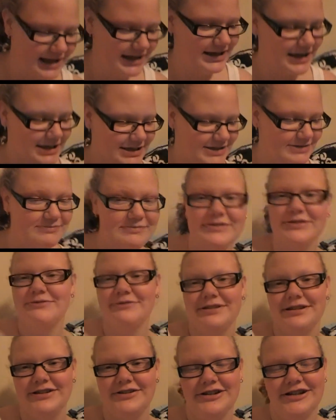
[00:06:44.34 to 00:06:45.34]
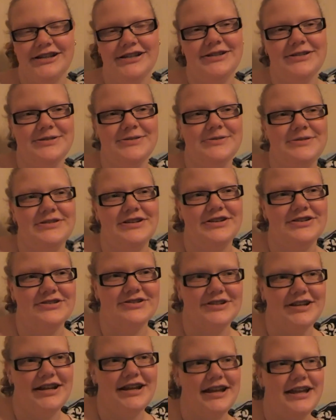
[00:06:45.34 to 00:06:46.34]
I got some really, really great news
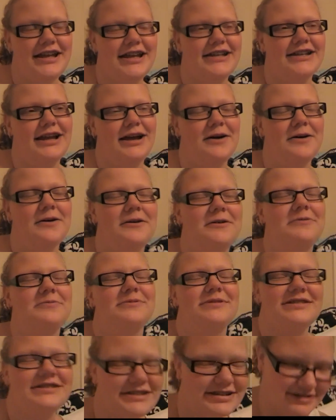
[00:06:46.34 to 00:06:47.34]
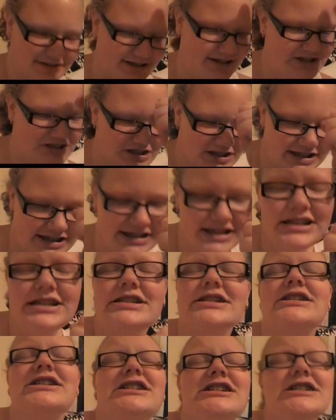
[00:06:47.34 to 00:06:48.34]
yesterday, and I hope this does not jinx it.